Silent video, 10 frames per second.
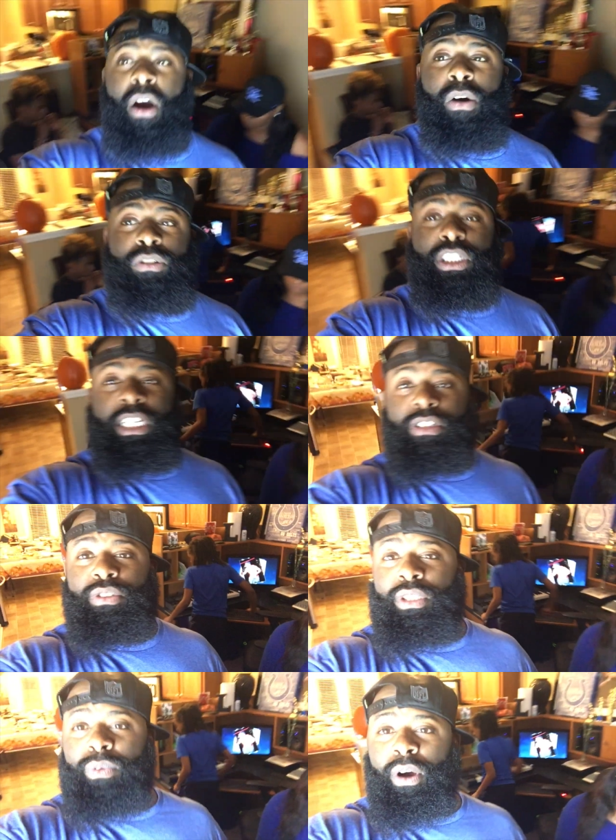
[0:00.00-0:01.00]
own
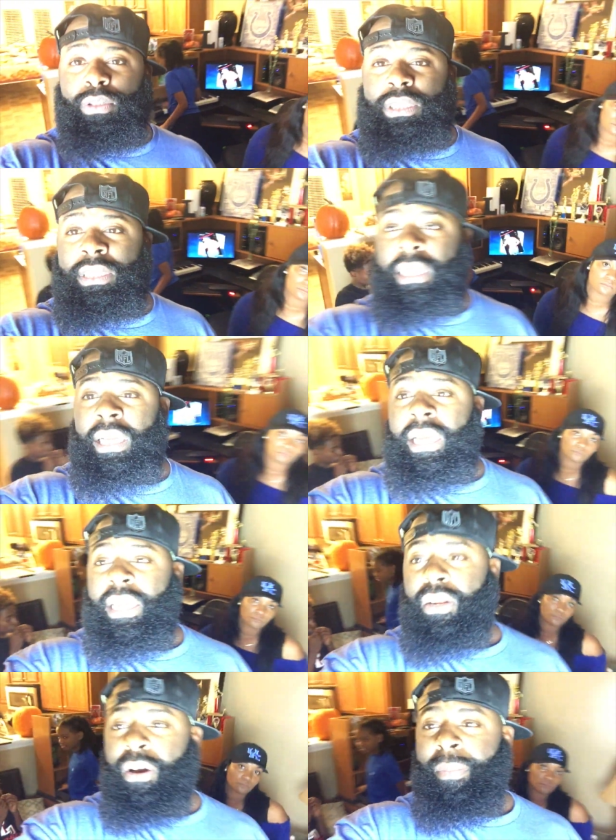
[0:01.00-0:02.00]
children to roast.
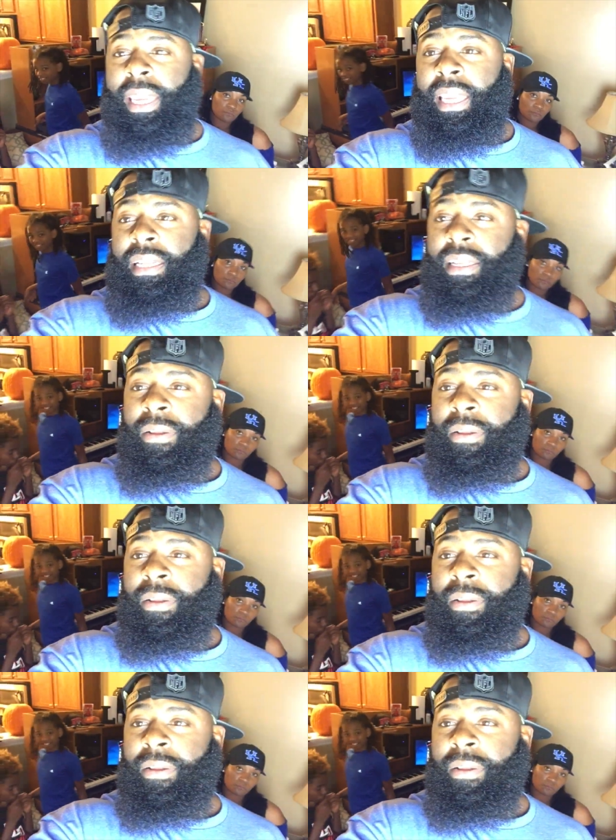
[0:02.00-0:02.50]
You know what I mean?